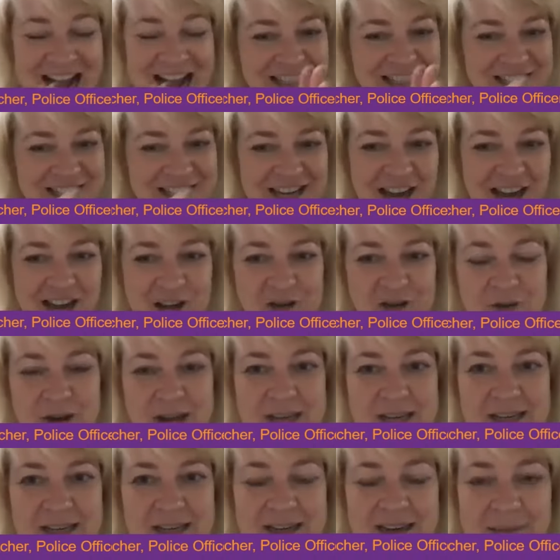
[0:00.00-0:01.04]
Started
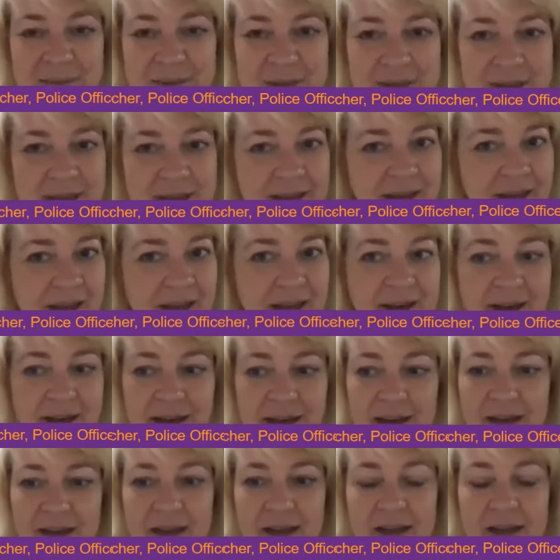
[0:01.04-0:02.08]
reading and I'm thinking,
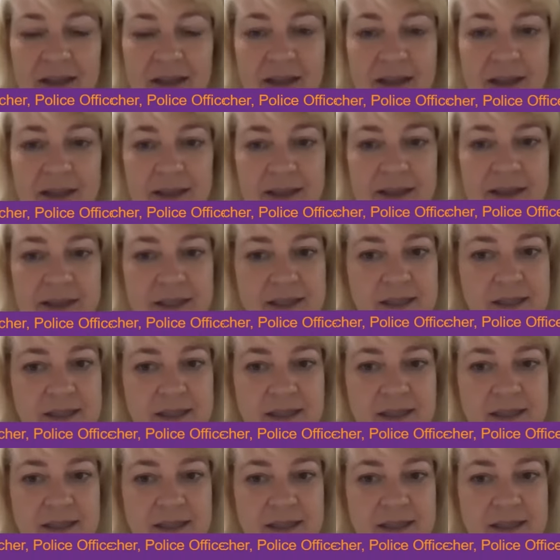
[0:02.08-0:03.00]
this